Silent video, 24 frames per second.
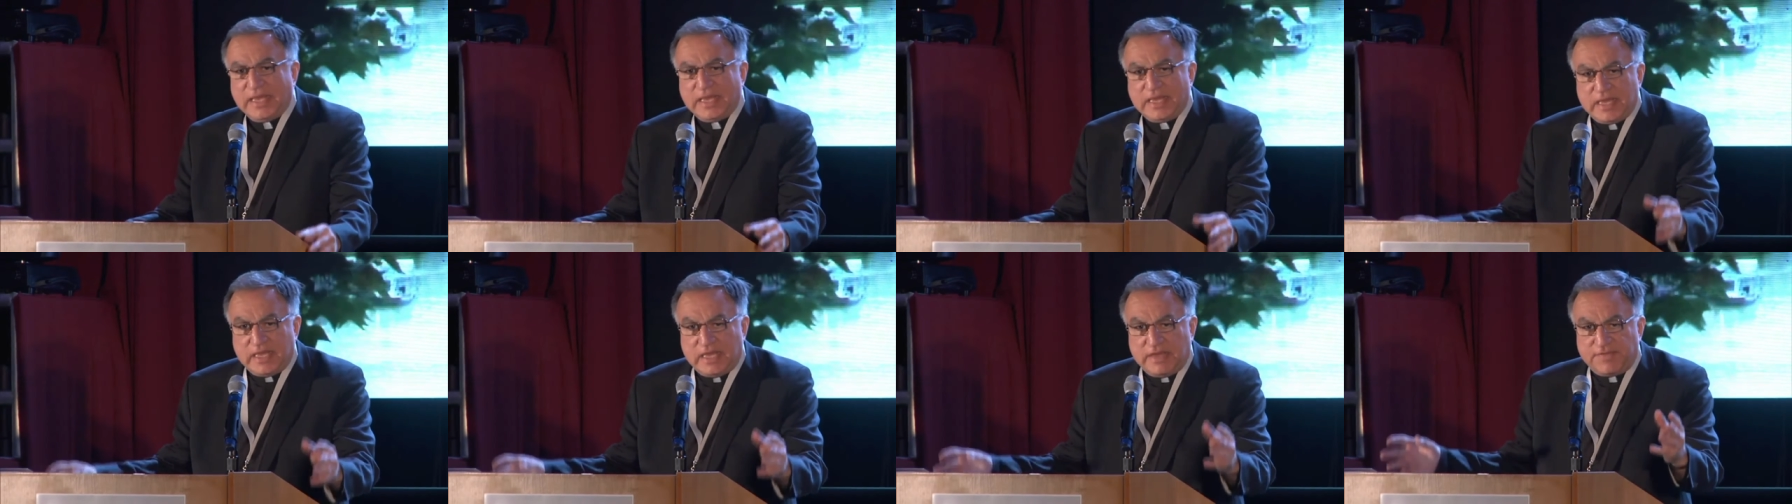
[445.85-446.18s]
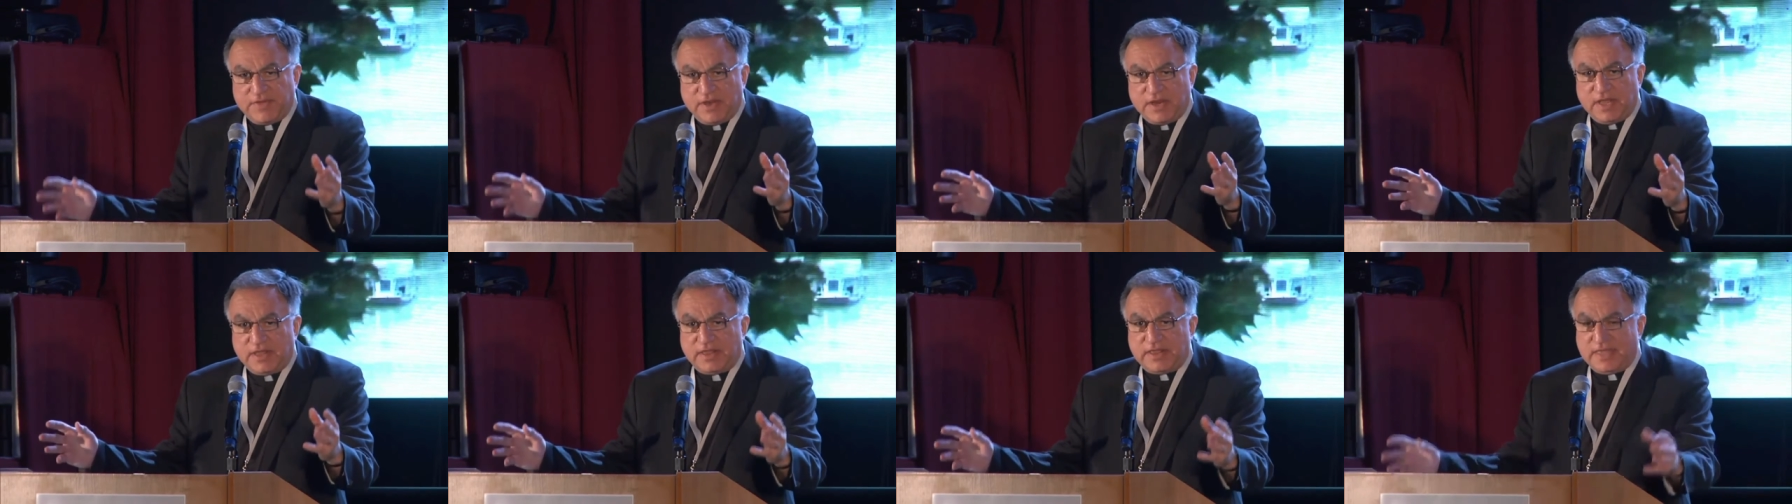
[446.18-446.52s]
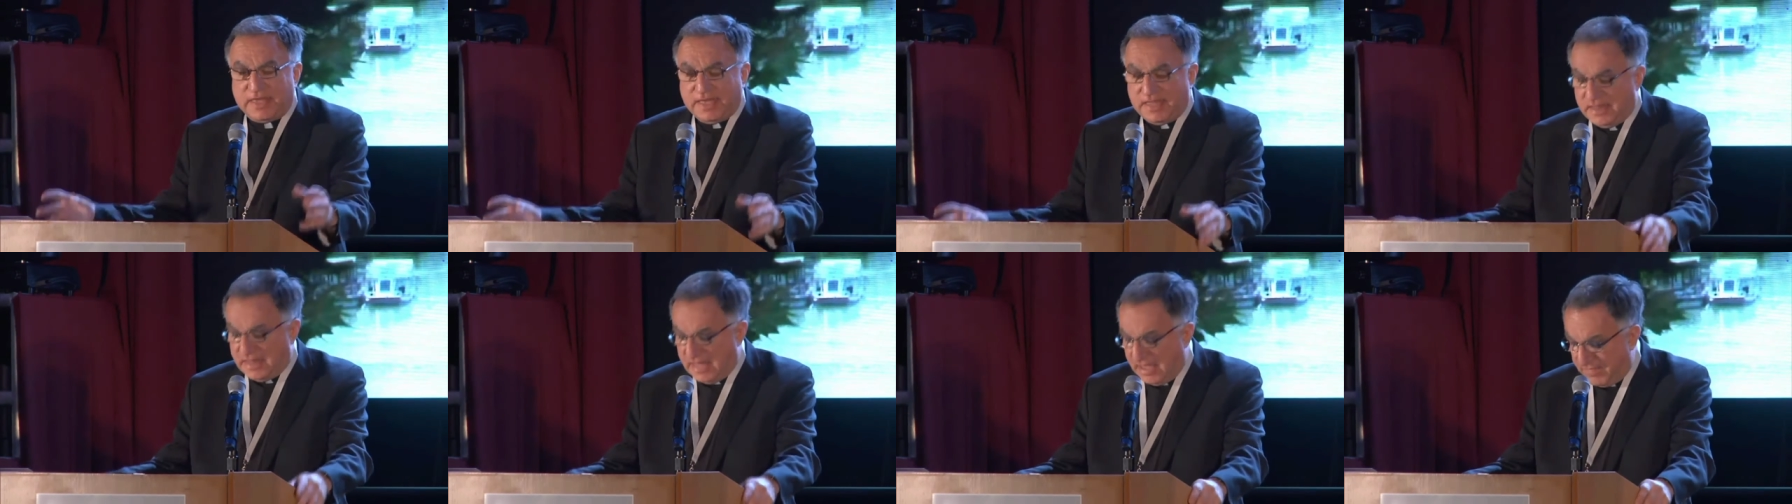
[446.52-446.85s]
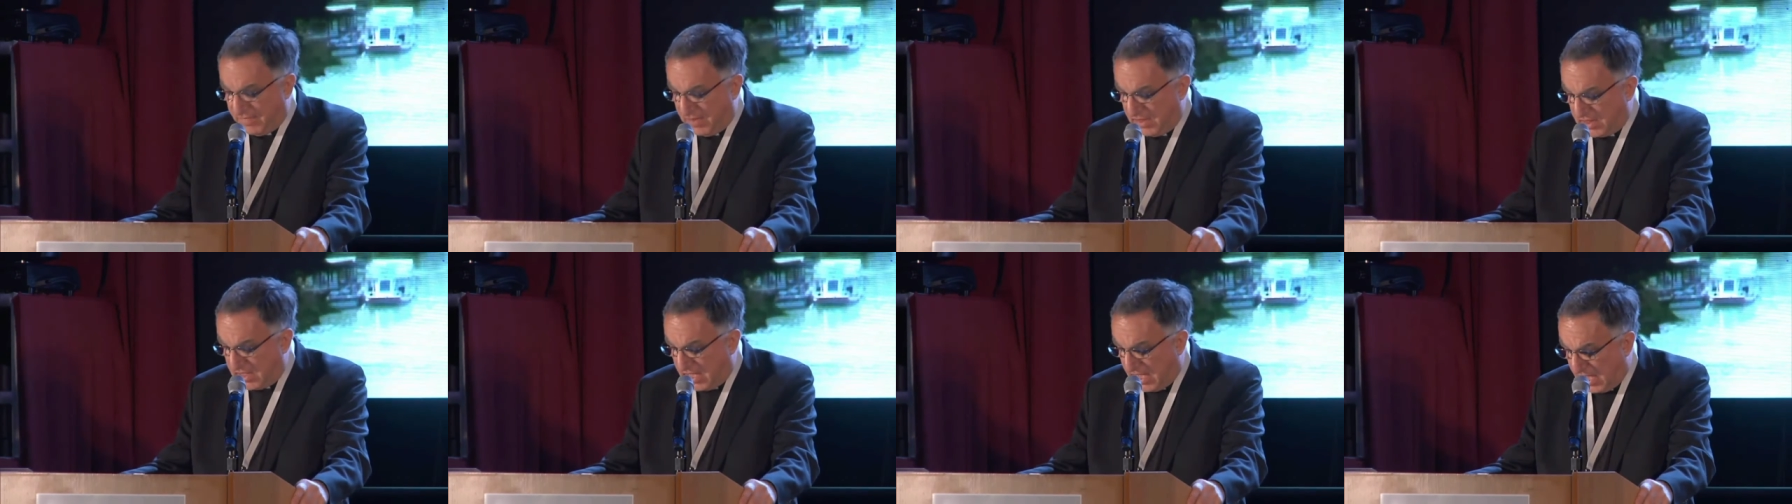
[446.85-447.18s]
even at the
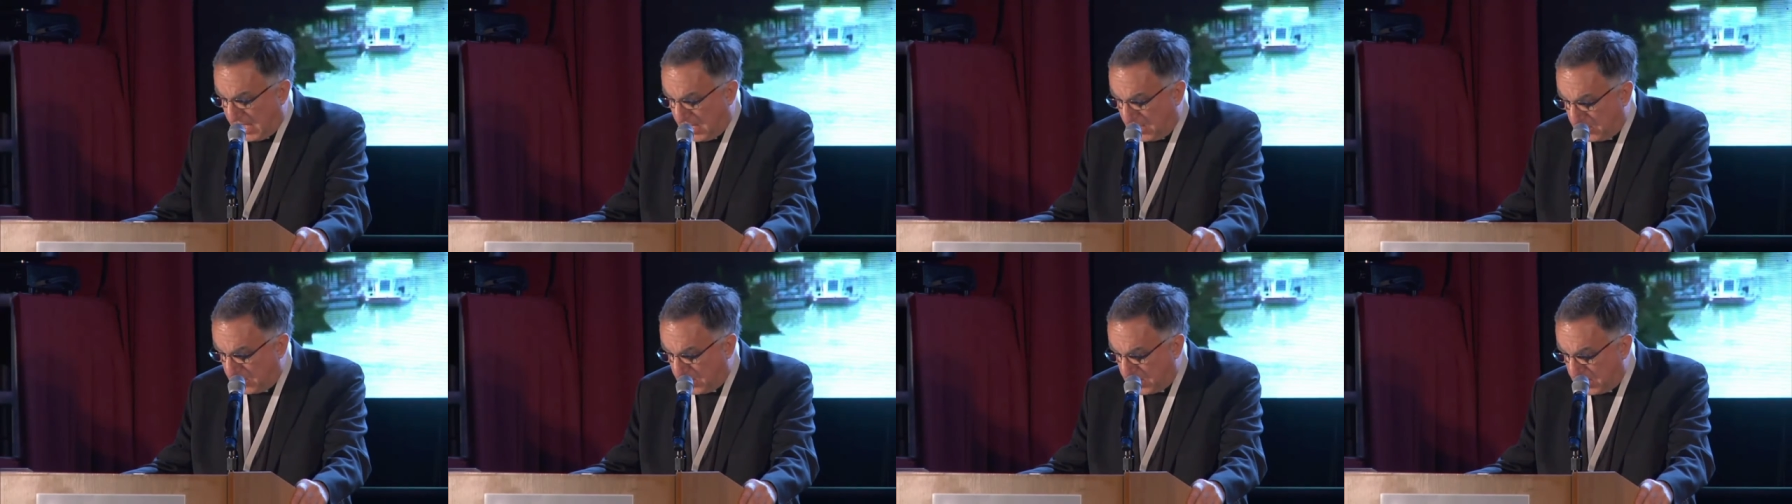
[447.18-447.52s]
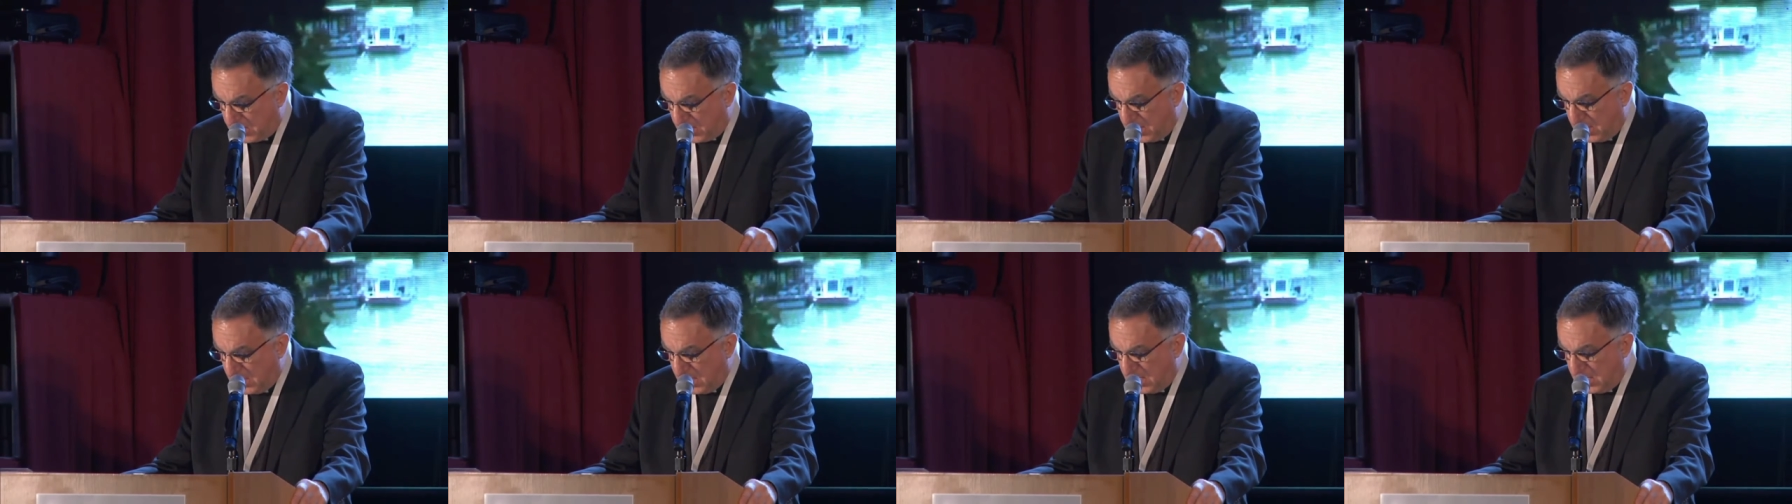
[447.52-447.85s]
11th hour,